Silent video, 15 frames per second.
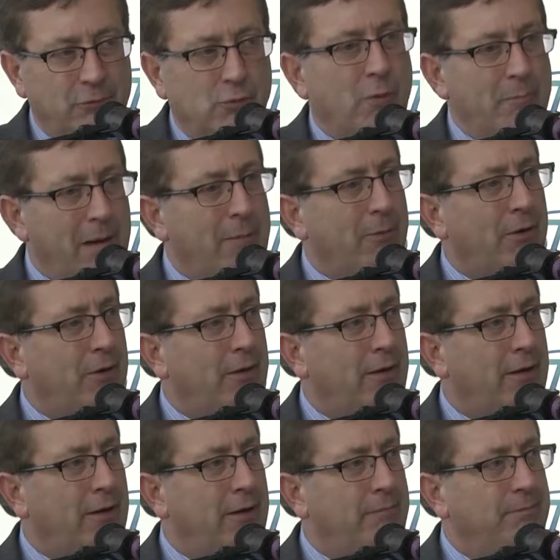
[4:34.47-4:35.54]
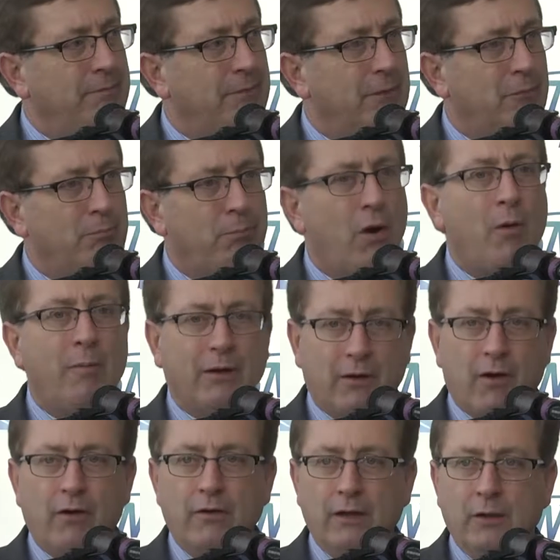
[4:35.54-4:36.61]
Remember, Paul
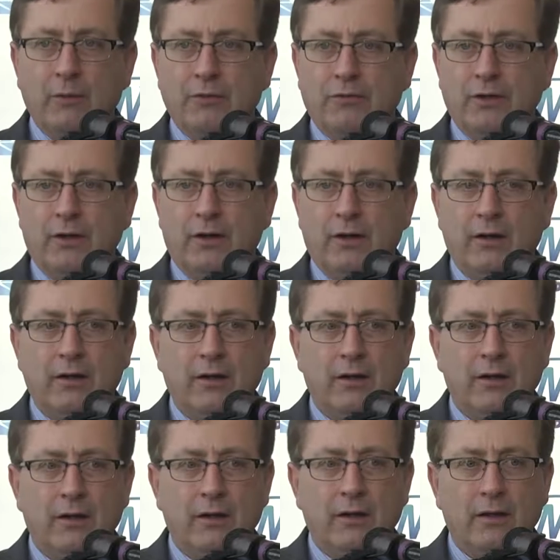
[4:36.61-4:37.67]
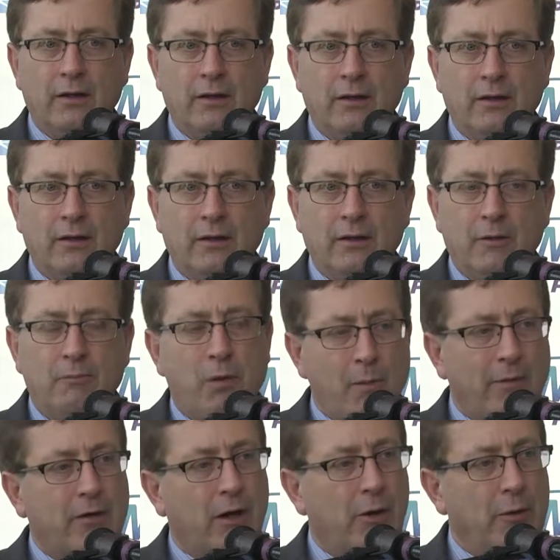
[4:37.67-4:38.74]
McCartney was here.
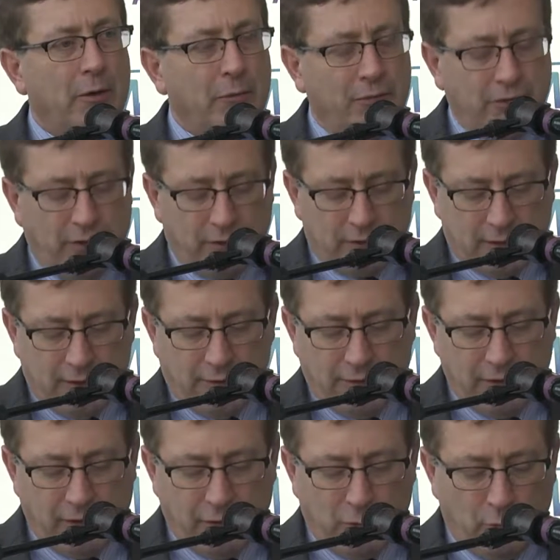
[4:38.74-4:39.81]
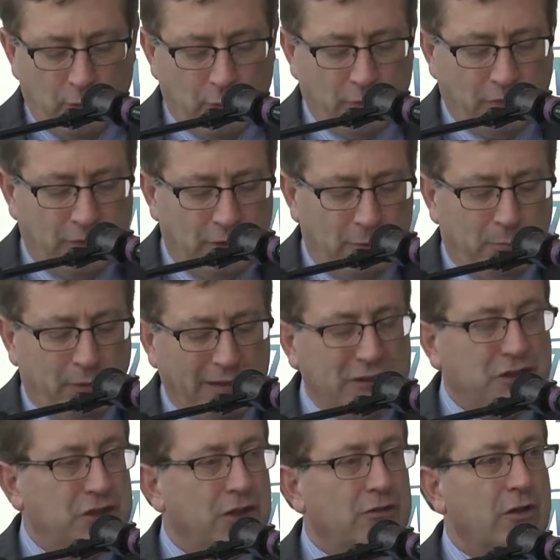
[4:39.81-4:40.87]
Paul McCartney was here. Carrie Underwood was here. Blake
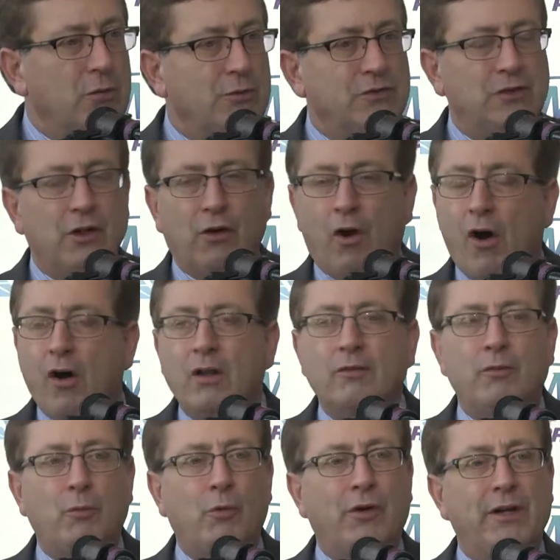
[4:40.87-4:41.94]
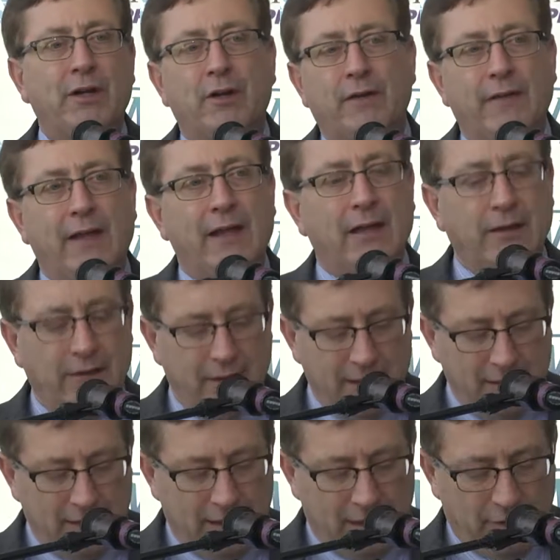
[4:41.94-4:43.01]
Shelton was here. All of them were here, and they hit it
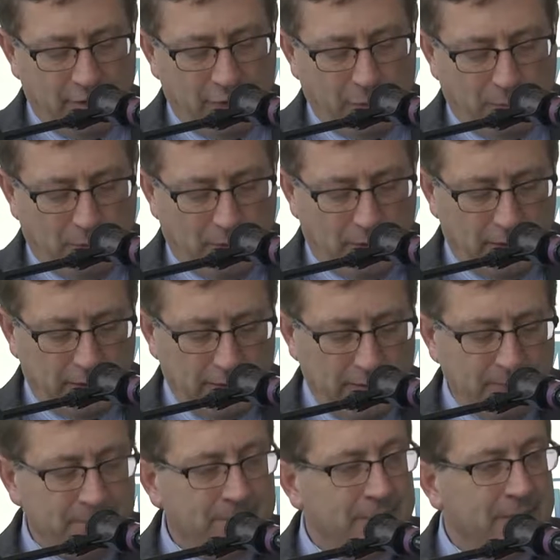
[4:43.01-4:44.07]
out of the park.